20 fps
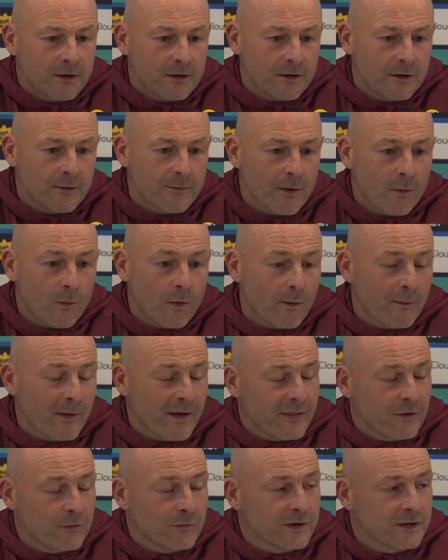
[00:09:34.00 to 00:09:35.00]
a while
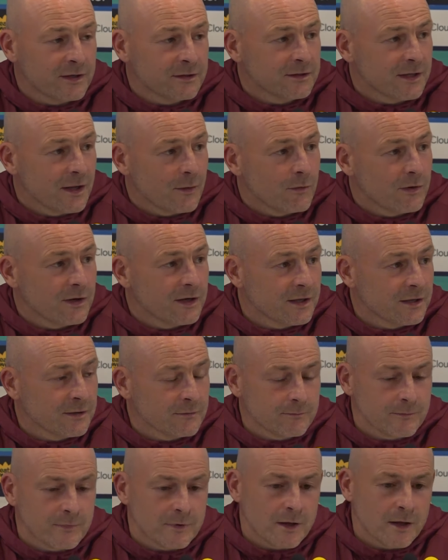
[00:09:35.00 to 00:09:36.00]
back, they were in
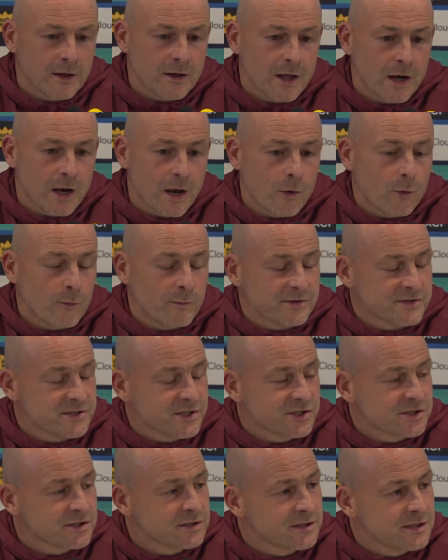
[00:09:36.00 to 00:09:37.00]
a lower
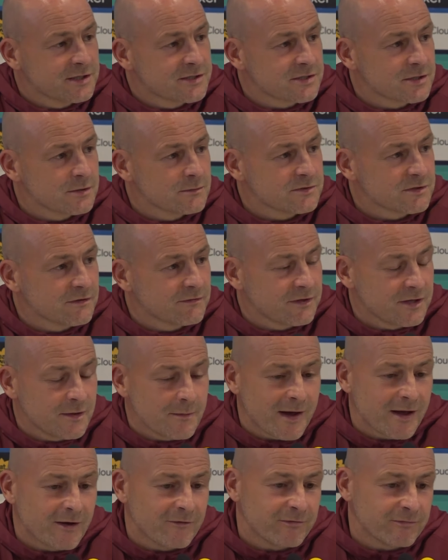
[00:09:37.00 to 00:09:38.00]
position in terms of the
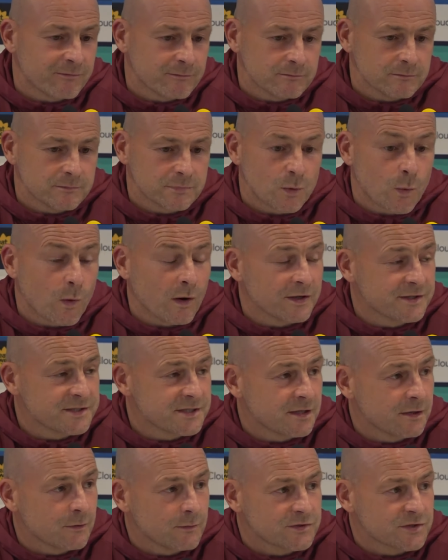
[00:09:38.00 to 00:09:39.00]
amount of
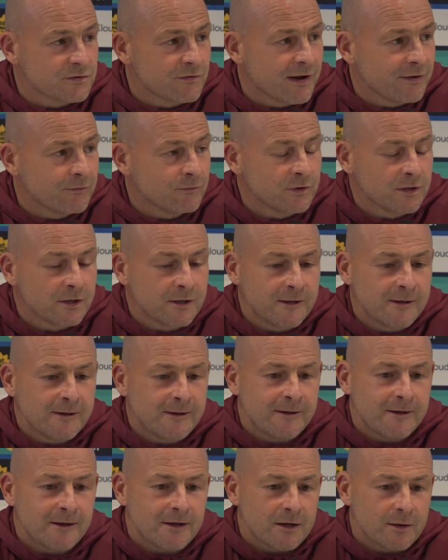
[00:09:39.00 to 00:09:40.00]
quality that was around,
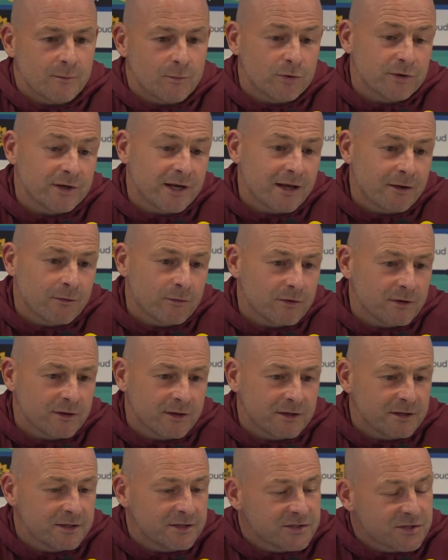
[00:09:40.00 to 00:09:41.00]
but now
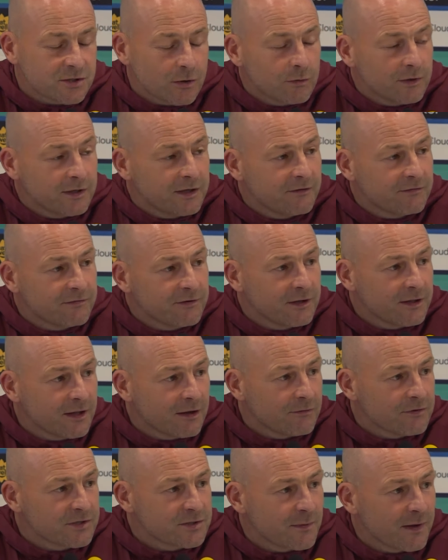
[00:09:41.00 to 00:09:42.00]
it's totally different in
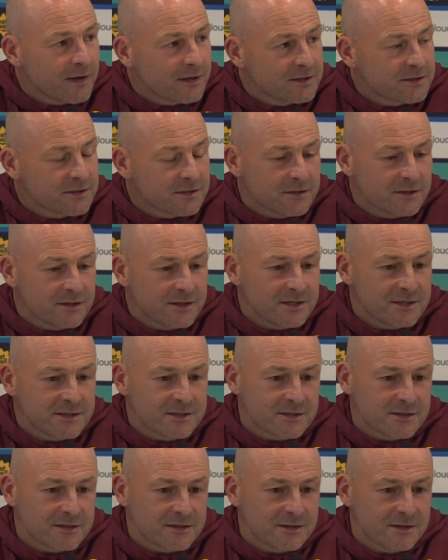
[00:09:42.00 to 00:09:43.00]
that respect.
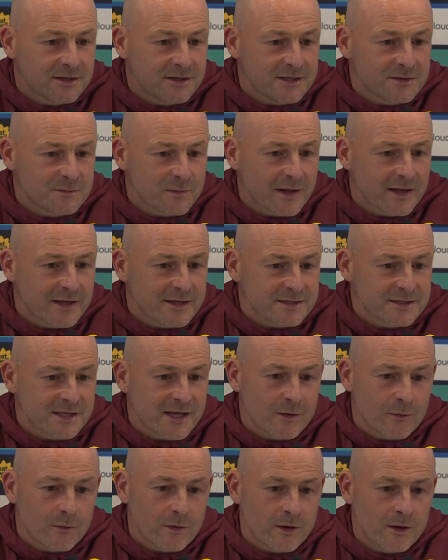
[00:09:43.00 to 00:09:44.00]
These players
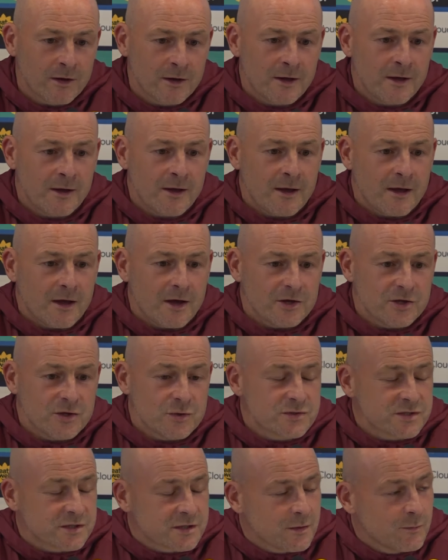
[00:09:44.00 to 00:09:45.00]
now are
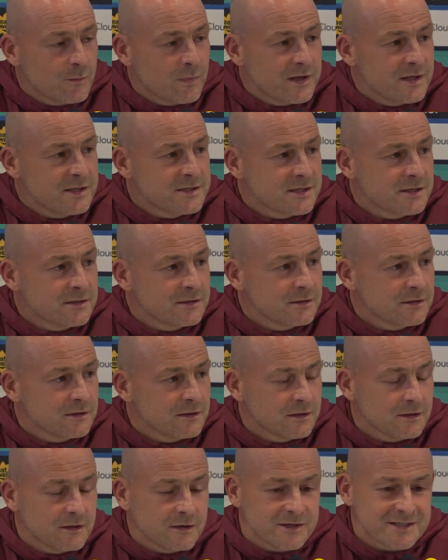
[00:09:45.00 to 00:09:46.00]
used to competing.
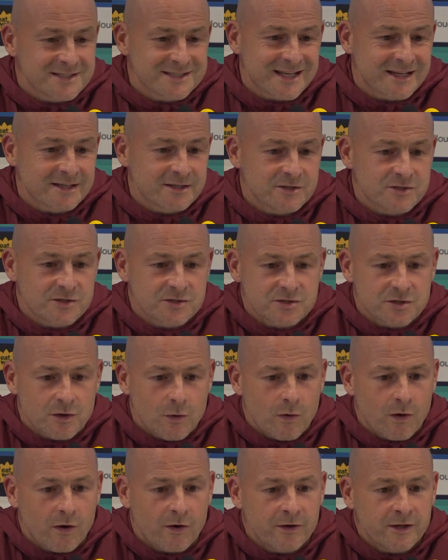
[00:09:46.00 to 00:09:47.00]
The standards are
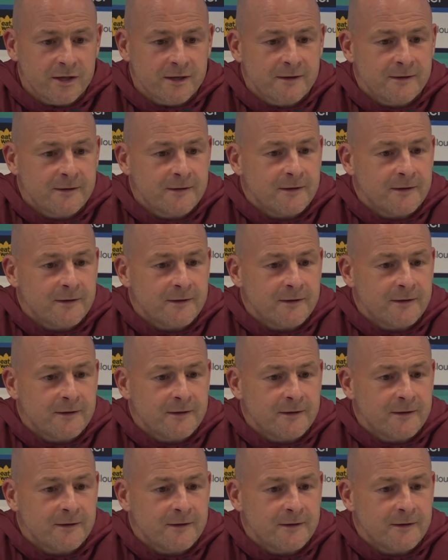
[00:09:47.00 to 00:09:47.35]
so high,